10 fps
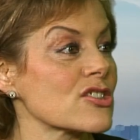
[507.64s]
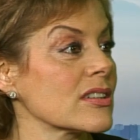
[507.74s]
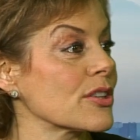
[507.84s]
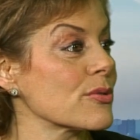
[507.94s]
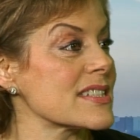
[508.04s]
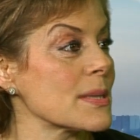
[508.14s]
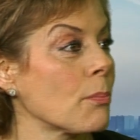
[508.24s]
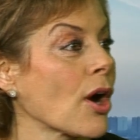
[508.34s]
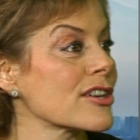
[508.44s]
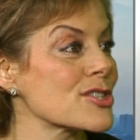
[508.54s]
literacy
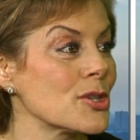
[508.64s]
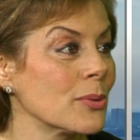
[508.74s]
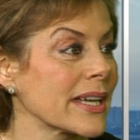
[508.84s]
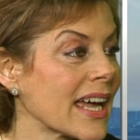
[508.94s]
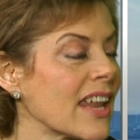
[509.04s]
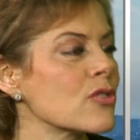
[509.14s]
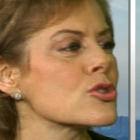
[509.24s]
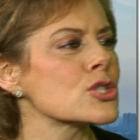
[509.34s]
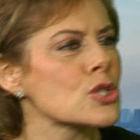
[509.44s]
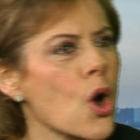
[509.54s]
part 2 again. And there's
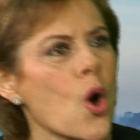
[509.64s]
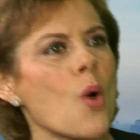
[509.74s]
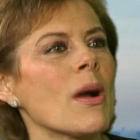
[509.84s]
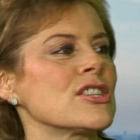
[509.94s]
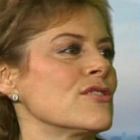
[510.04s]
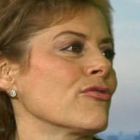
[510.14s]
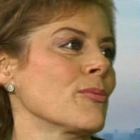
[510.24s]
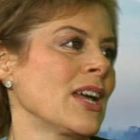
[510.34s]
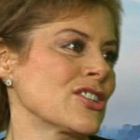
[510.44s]
so much information.